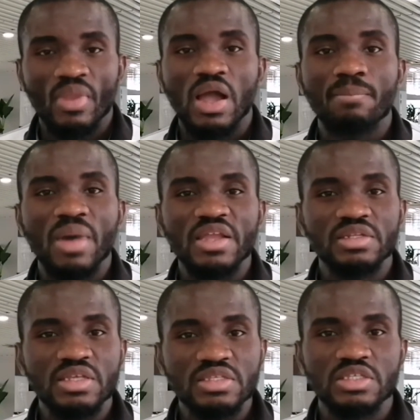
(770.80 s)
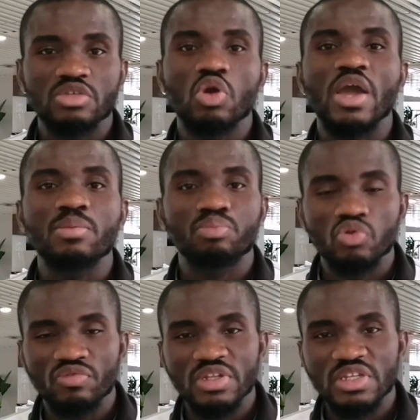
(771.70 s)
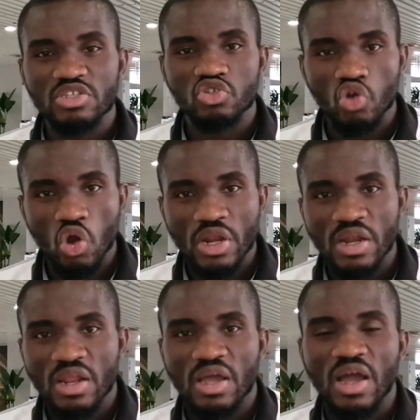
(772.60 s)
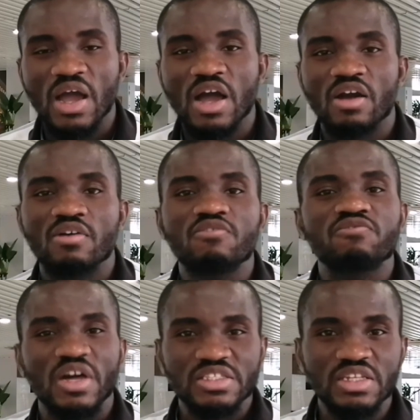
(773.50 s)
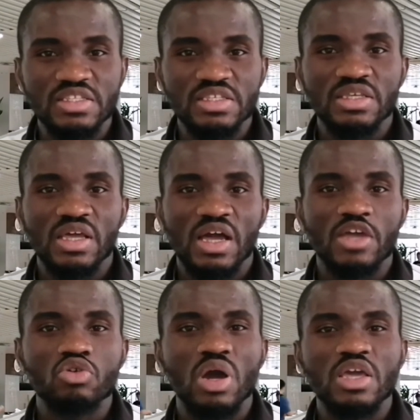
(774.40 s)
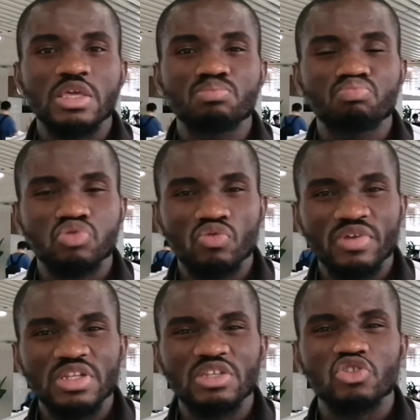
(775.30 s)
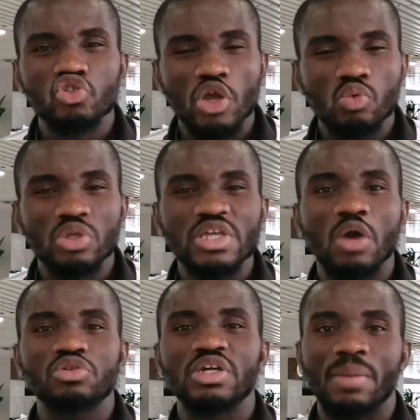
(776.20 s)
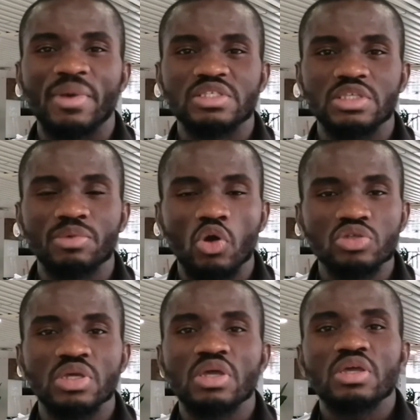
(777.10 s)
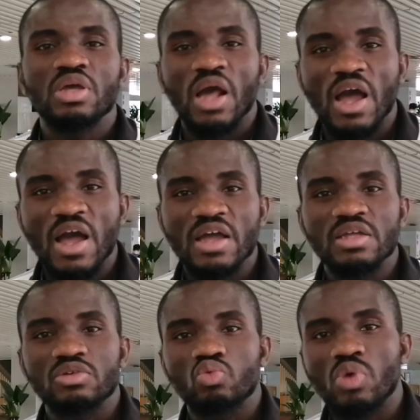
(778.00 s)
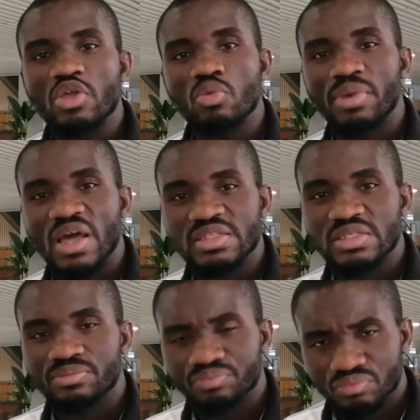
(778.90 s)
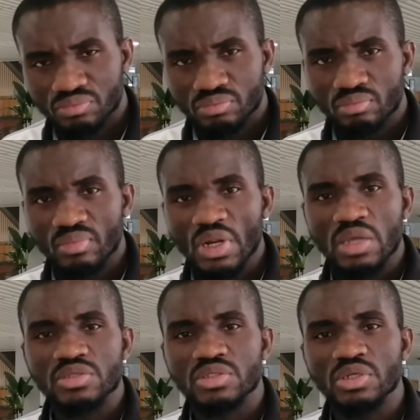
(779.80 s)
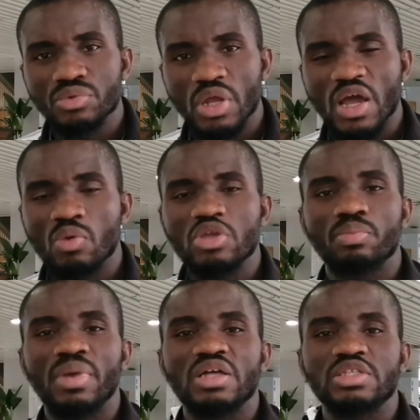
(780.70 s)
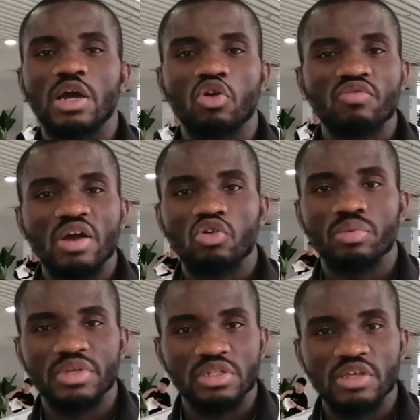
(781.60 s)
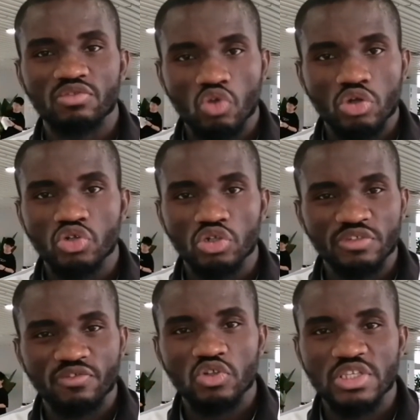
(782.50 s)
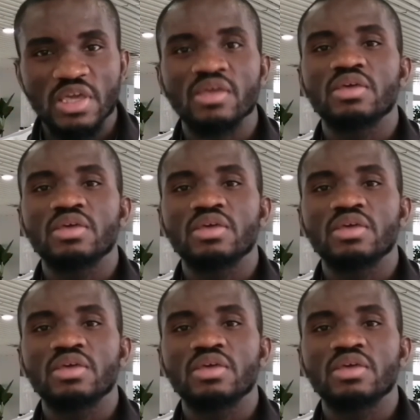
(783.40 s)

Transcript: and by this you are improving the soil fertility, and you are improving the soil water holding capacity, because when you plant a cover crop in the third or the fourth year,